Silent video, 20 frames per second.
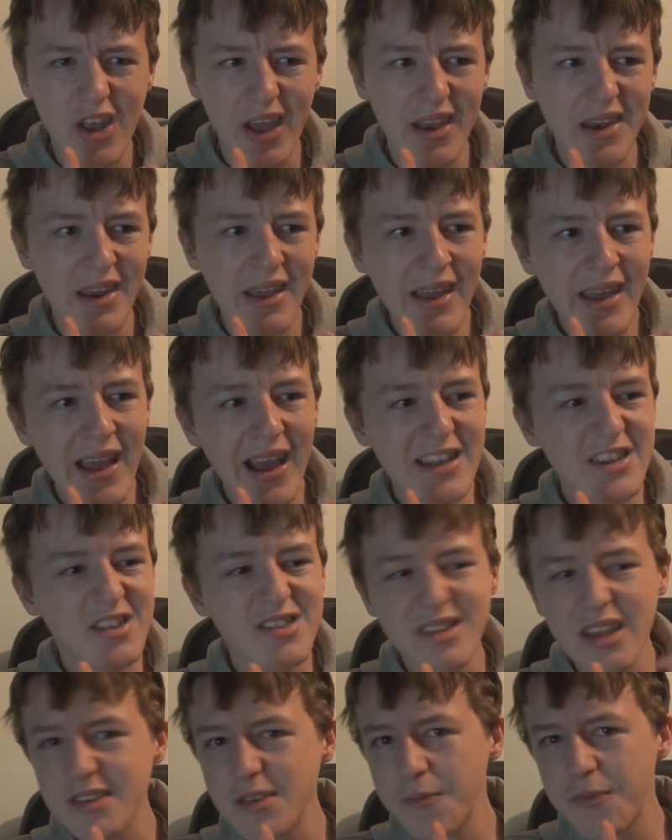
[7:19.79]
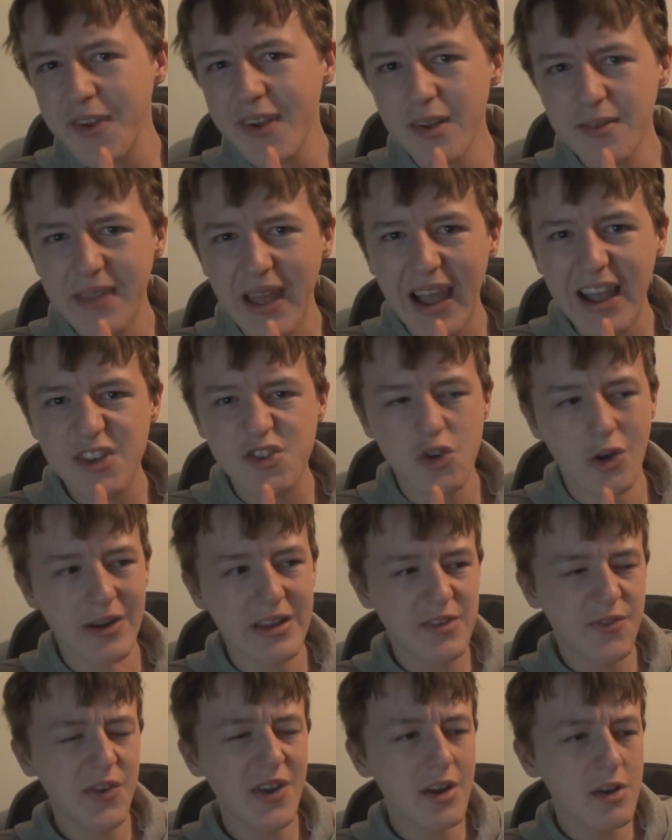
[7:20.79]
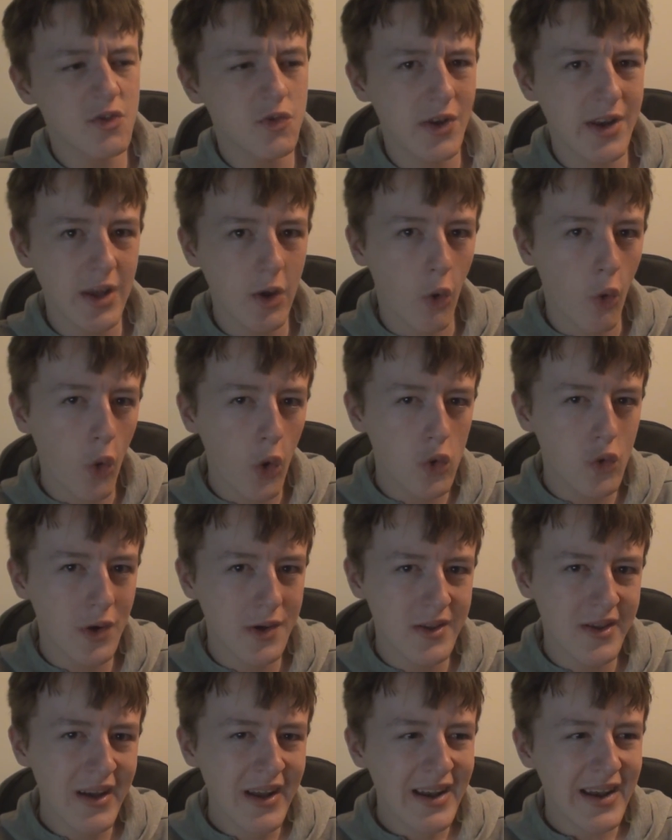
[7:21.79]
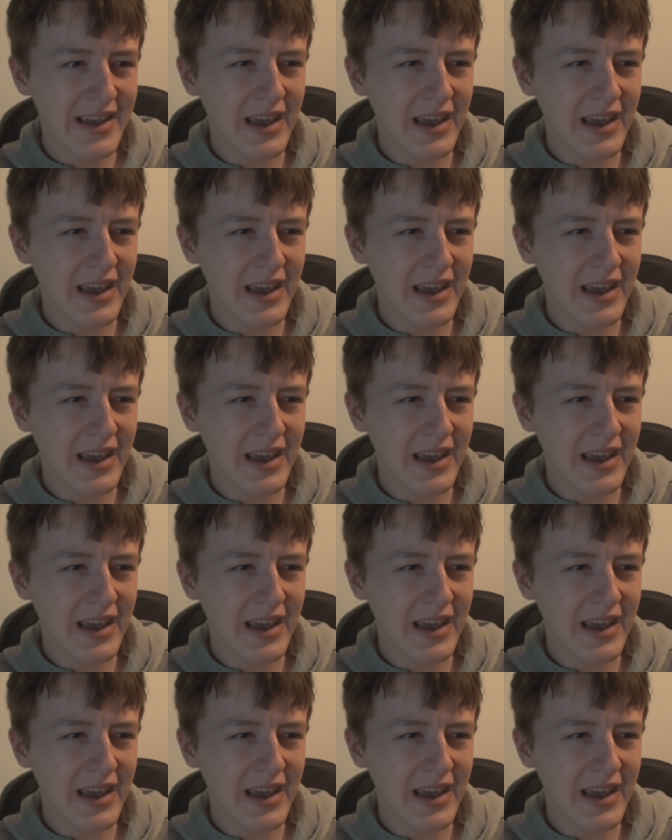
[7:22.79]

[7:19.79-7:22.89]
and it just doesn't feel natural. It feels really awkward.